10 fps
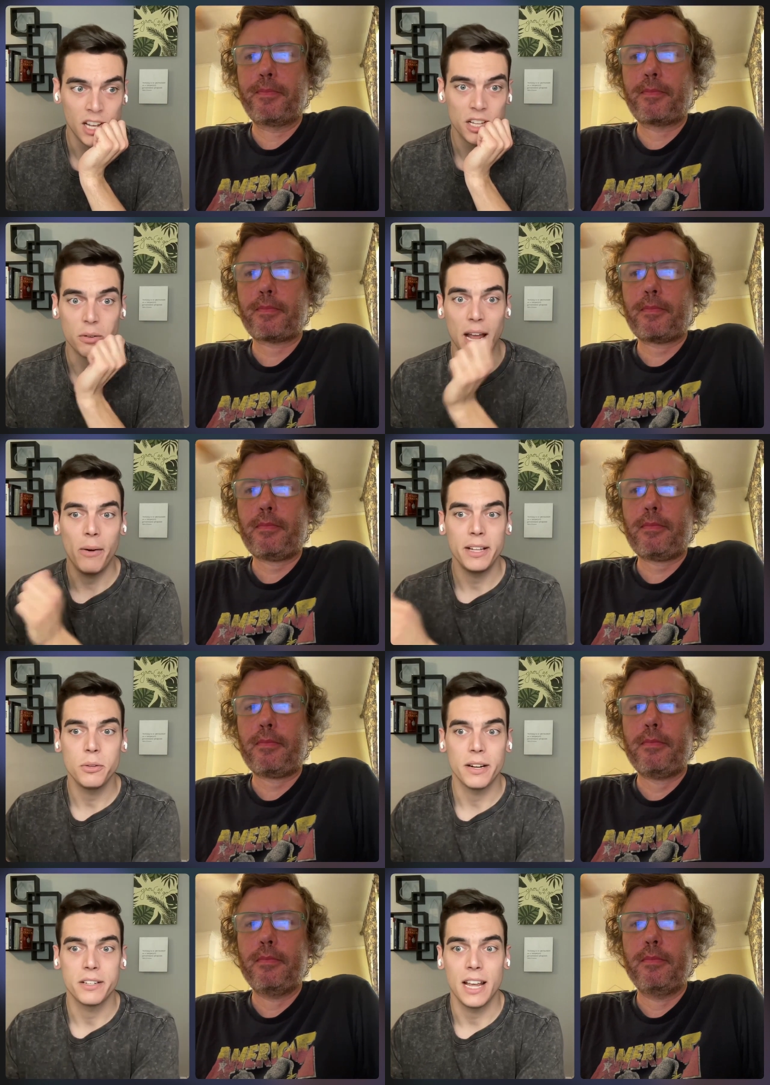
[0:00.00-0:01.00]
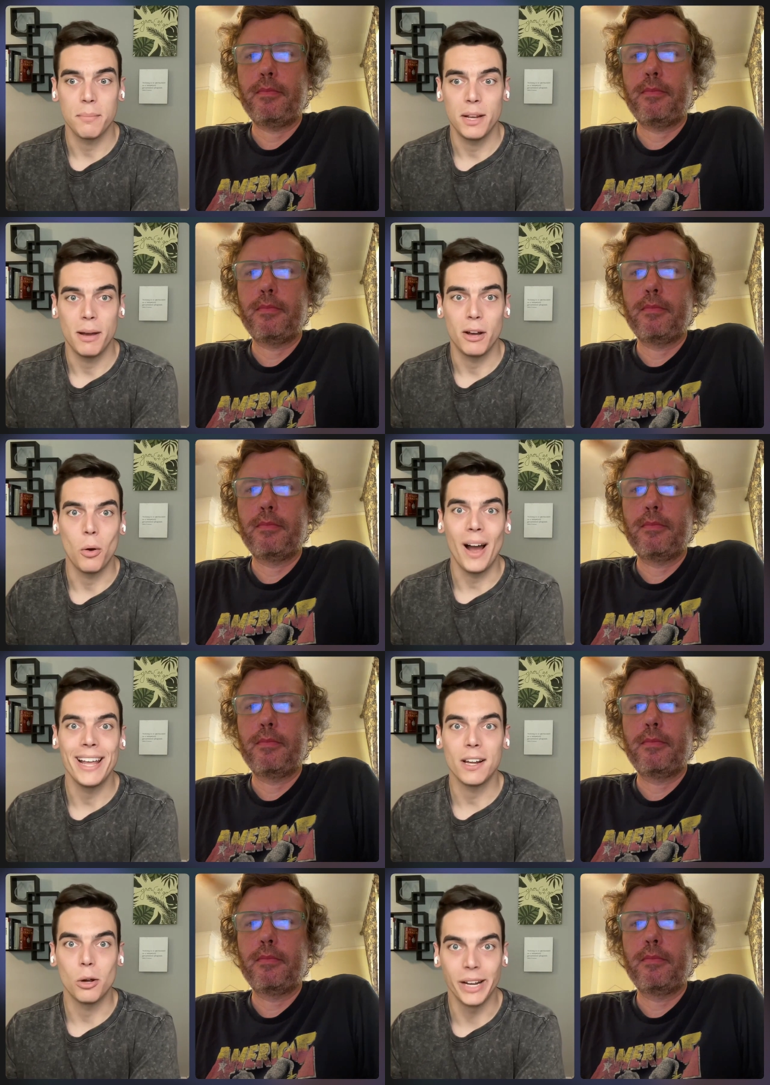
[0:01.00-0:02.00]
Speaker 1: So now on to our segment about
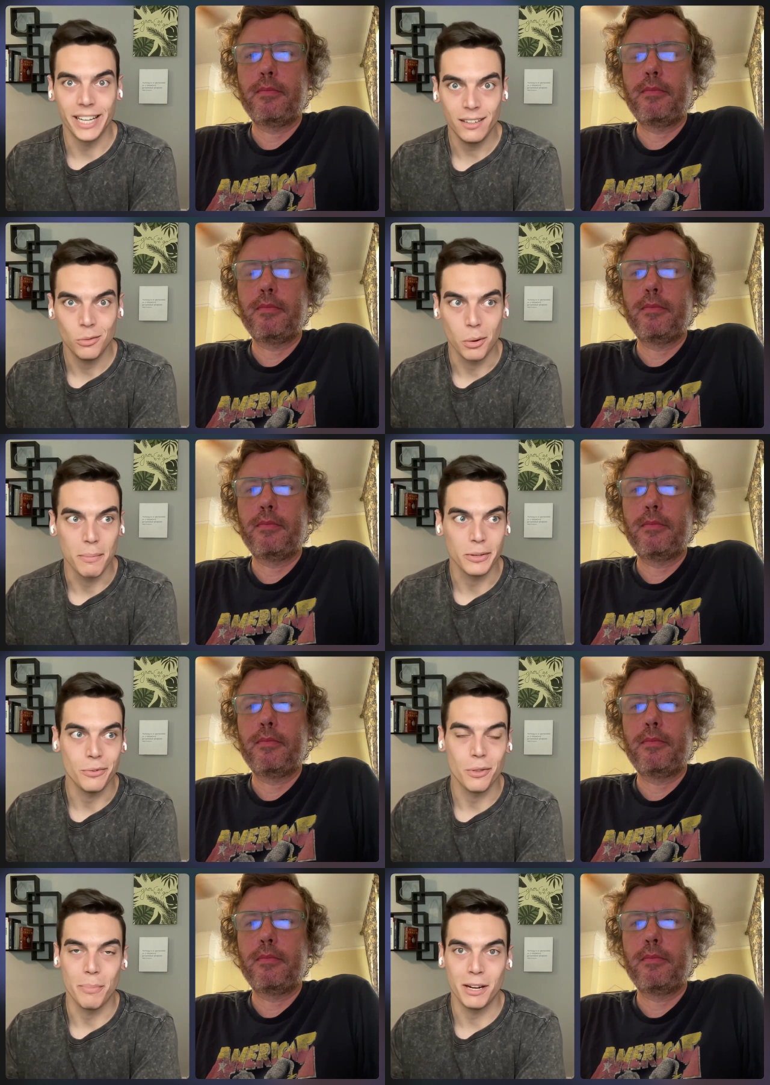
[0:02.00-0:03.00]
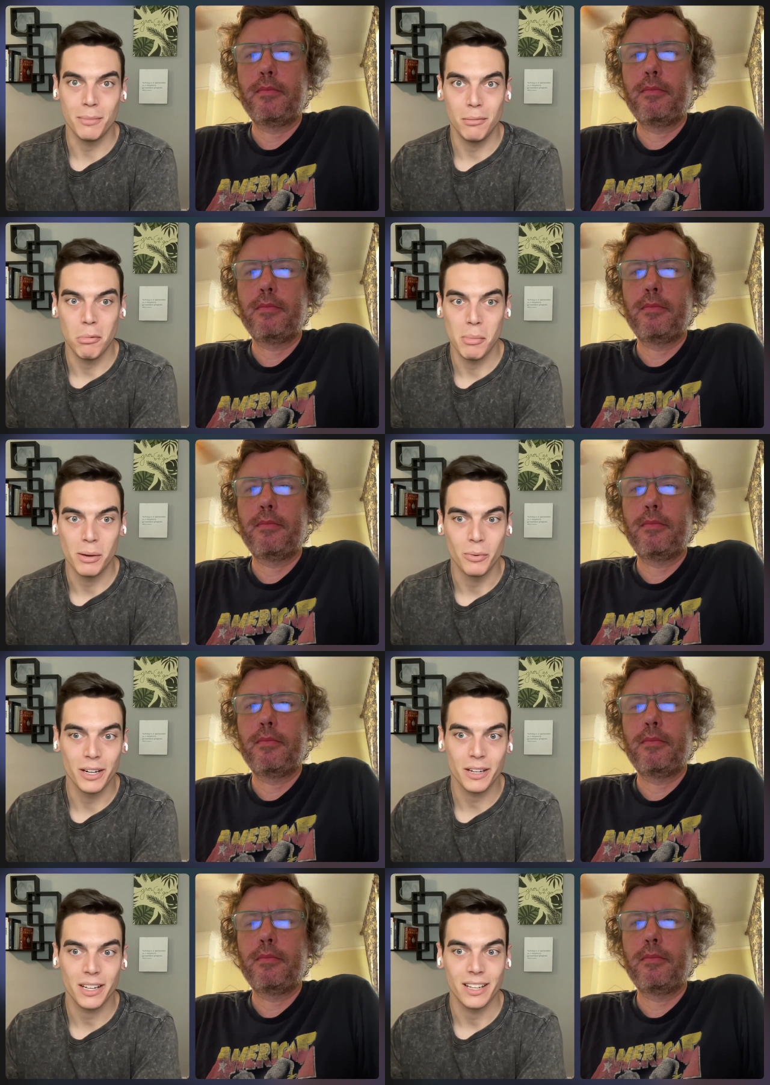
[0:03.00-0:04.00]
quiet quitting, where people do the bare minimum at
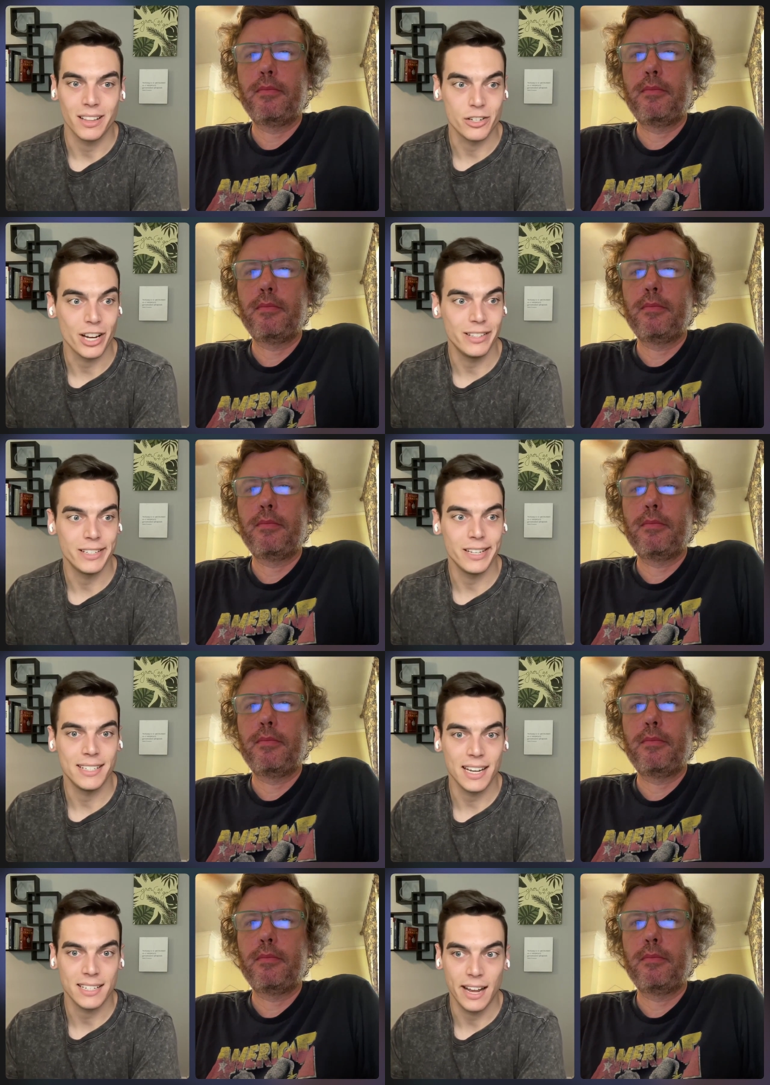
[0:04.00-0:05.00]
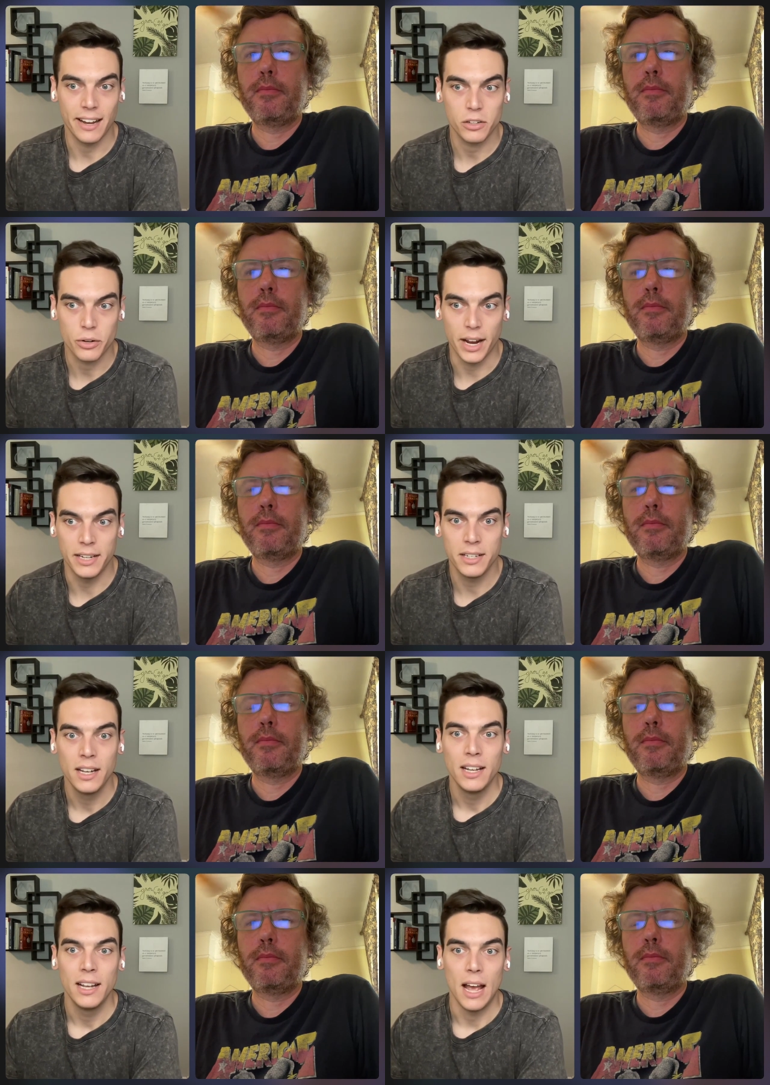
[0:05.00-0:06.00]
work, the Gen Z TikTok trend.
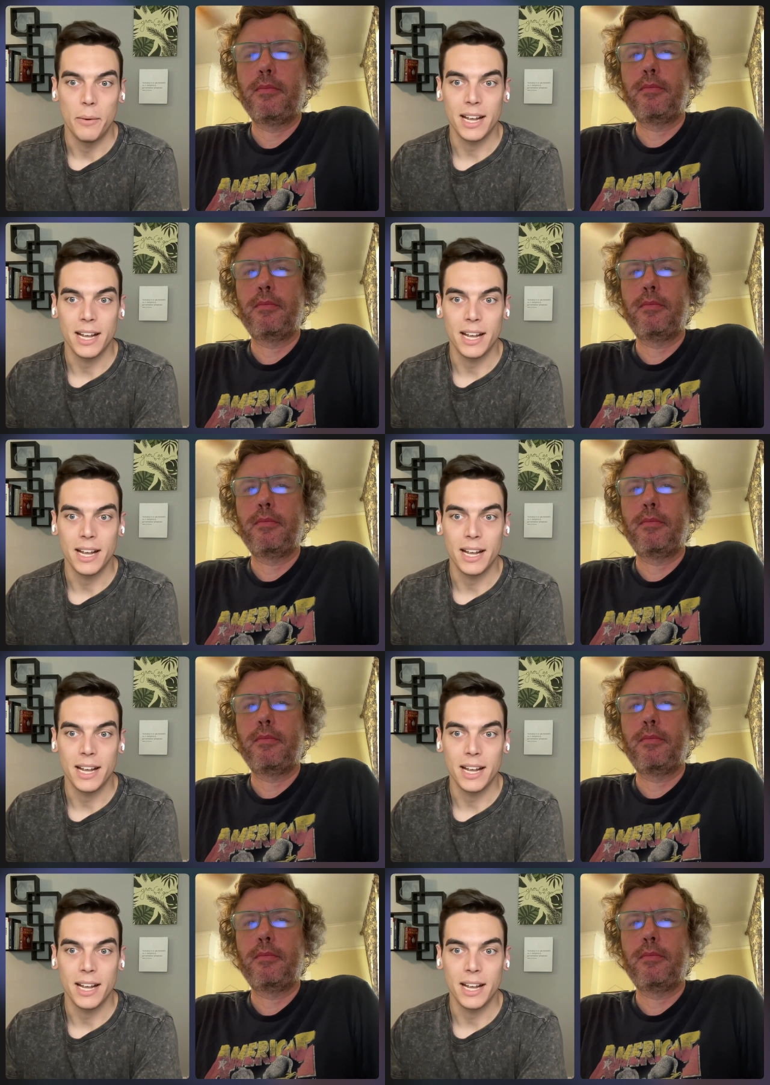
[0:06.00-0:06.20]
Uh,